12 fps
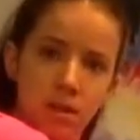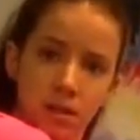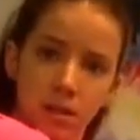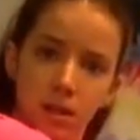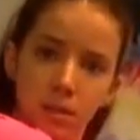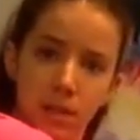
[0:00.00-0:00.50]

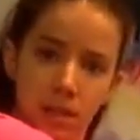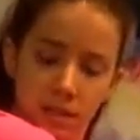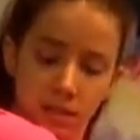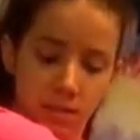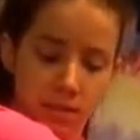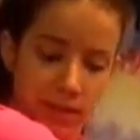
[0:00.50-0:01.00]
thumb is
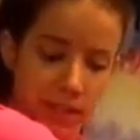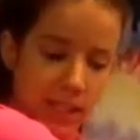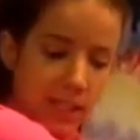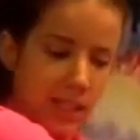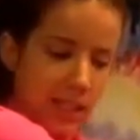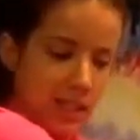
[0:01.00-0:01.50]
facing
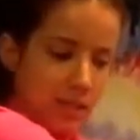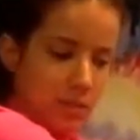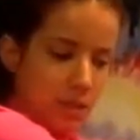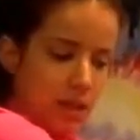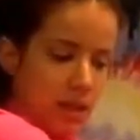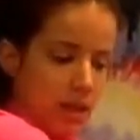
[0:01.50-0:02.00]
like this
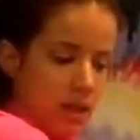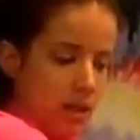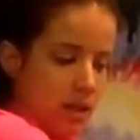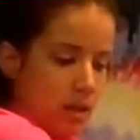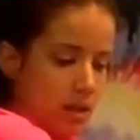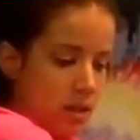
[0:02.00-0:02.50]
one,
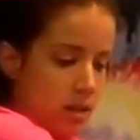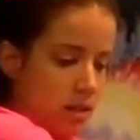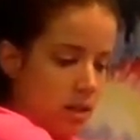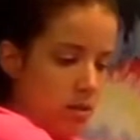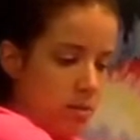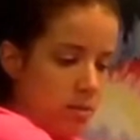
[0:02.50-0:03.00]

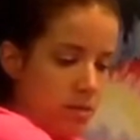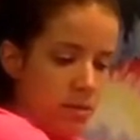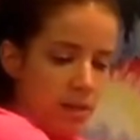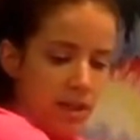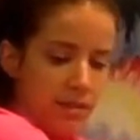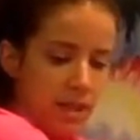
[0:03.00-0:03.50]
so if your
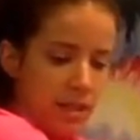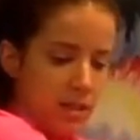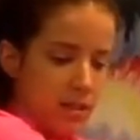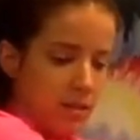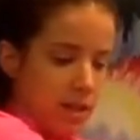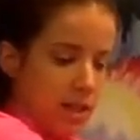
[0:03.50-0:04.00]
left hand's
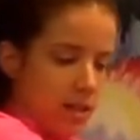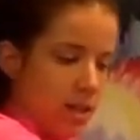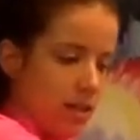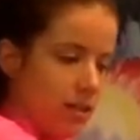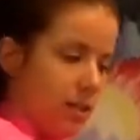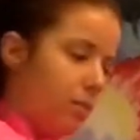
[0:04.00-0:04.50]
over here,
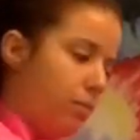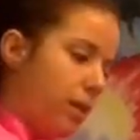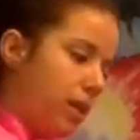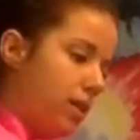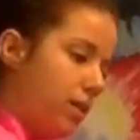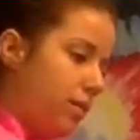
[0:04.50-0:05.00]
you need to bring
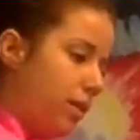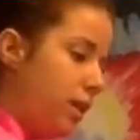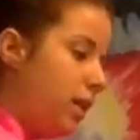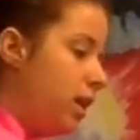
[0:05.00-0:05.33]
it over.